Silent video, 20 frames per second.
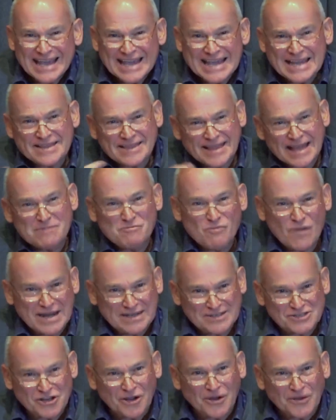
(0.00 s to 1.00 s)
He then
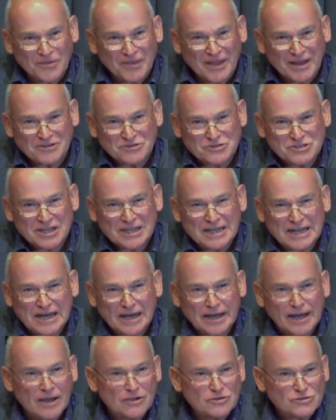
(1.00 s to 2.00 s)
went on, though, to
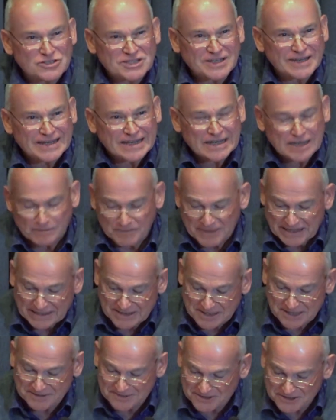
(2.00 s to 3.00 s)
gloat a little
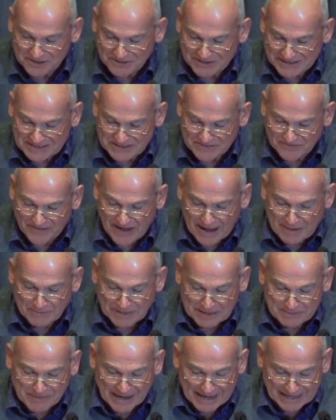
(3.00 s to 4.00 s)
bit to his
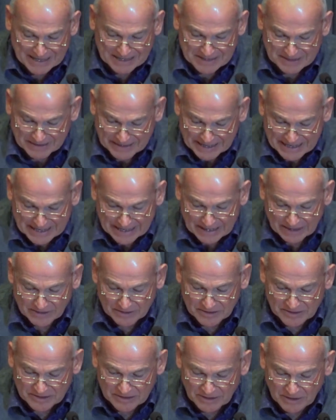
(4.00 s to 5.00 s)
family back in
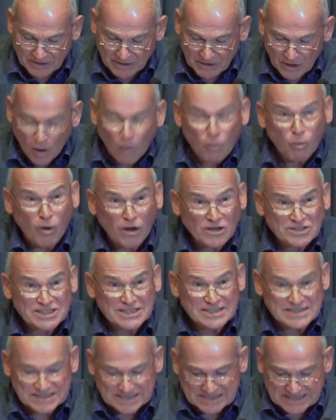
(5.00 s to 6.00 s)
England. What
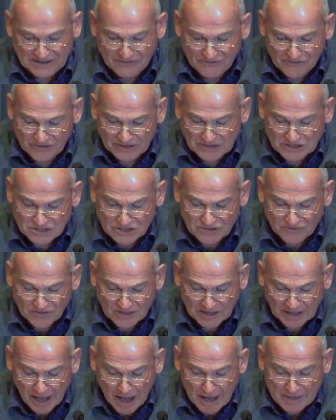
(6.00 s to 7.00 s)
a difference
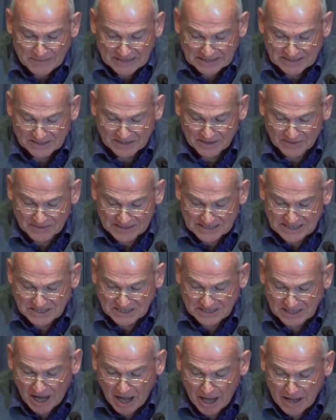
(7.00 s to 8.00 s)
of climate at
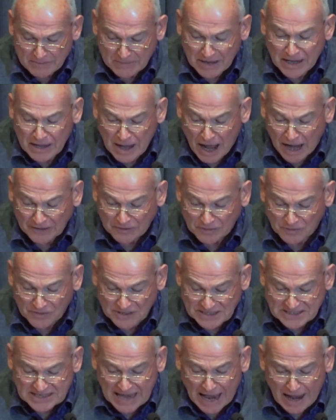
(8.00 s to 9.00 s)
this time and
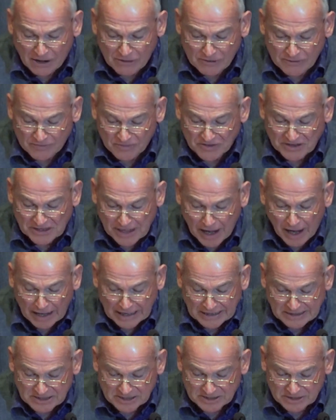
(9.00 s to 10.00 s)
this hour of the
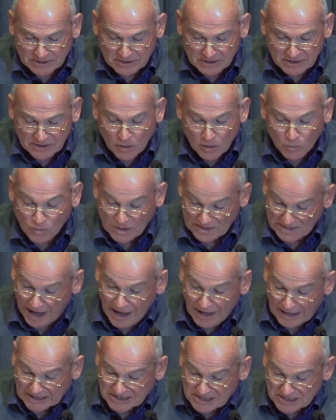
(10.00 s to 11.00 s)
night. With
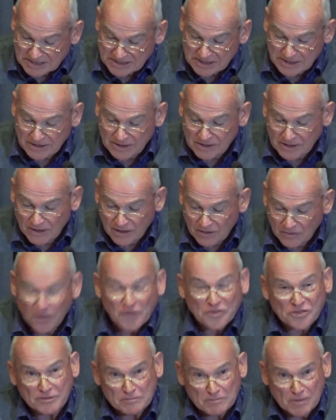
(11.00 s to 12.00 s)
us,
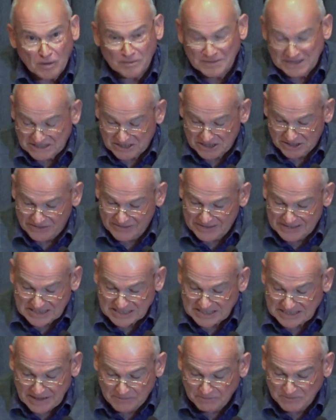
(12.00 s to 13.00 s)
the thermometer
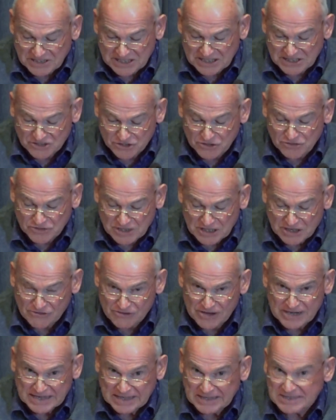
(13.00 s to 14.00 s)
is 72
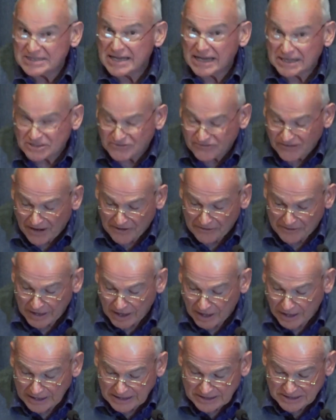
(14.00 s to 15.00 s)
degrees, that's
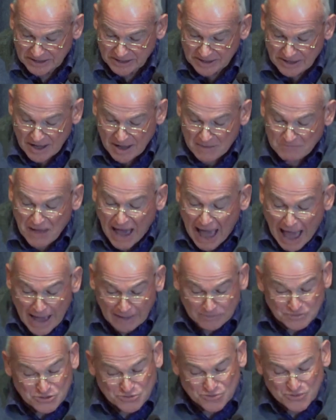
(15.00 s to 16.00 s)
Fahrenheit.
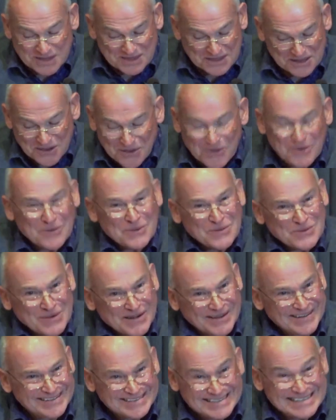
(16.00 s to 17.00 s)
Perhaps with
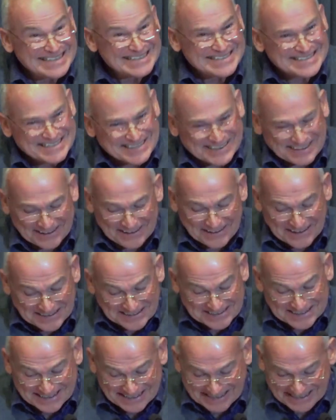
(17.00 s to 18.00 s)
you, 'tis
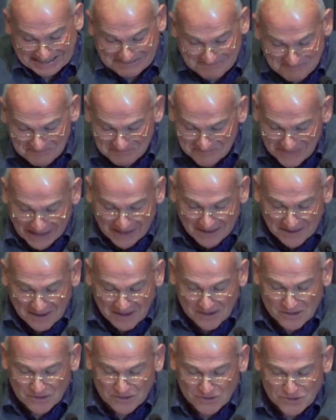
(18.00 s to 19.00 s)
30.
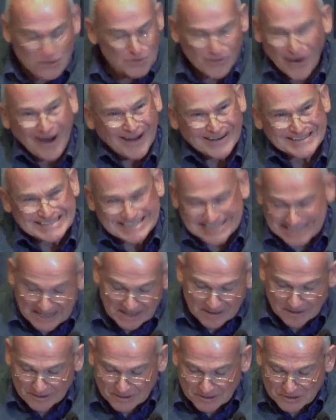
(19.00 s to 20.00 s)
You are
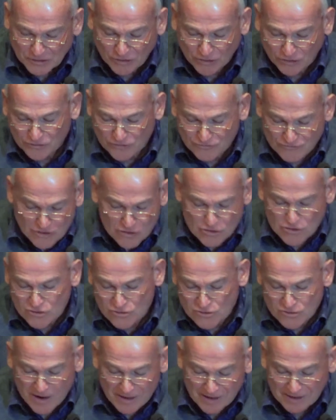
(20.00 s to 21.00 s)
chilled
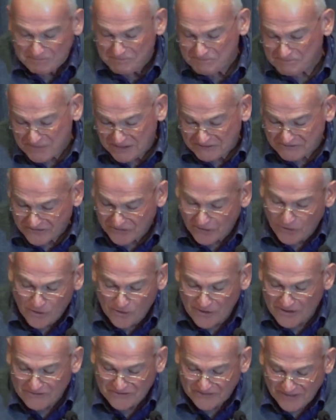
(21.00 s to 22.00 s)
through and
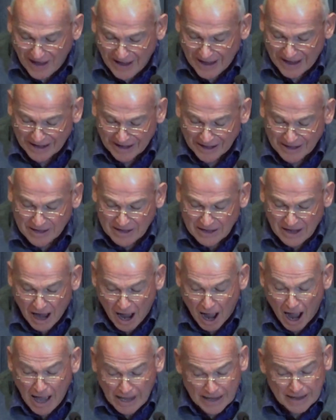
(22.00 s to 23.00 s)
before a fire.
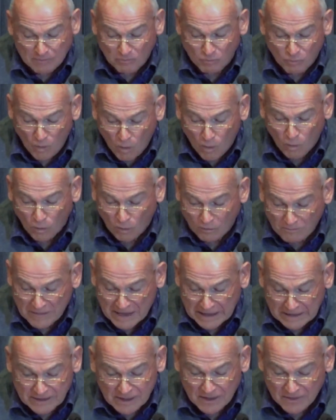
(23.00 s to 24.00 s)
I am
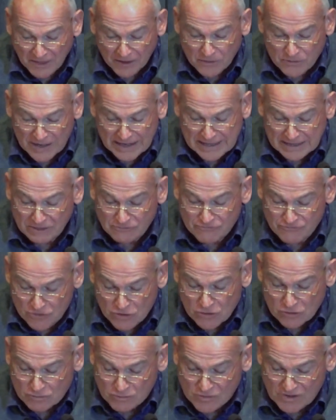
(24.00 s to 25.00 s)
warm, though in a
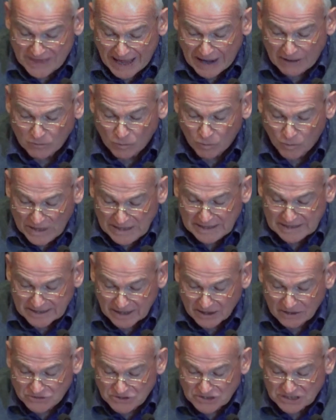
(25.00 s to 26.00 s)
room without
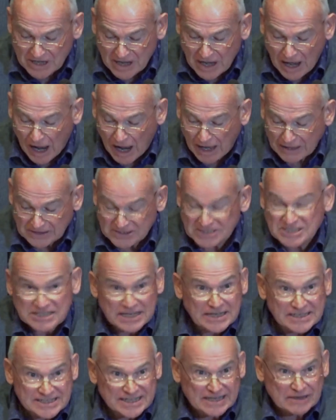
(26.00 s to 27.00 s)
windows and
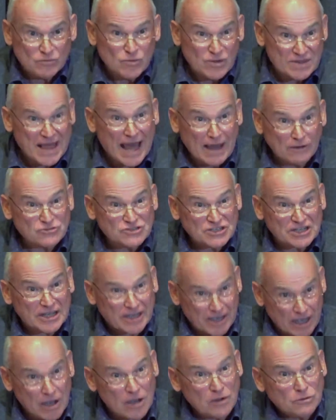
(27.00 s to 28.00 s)
sitting without a
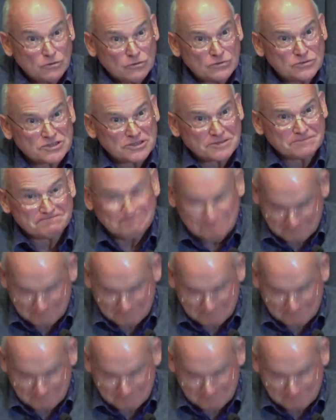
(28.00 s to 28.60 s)
coat.